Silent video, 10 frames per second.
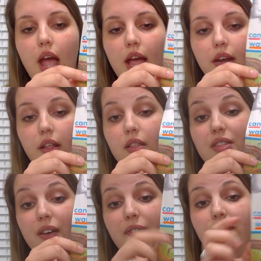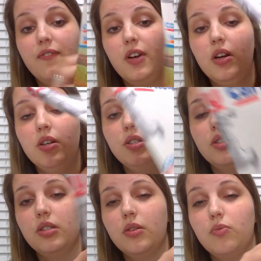And the
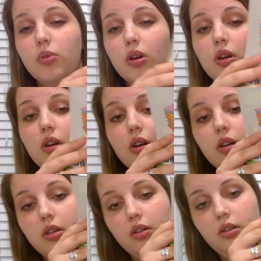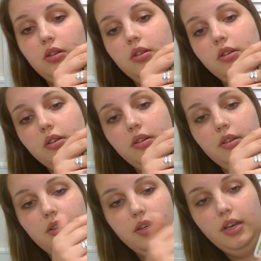first word
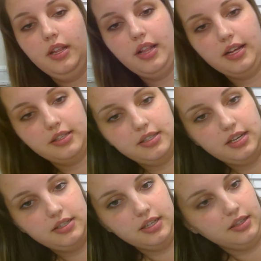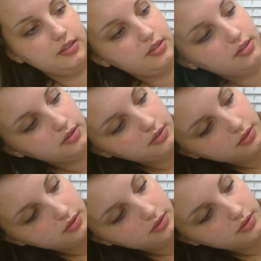in that sentence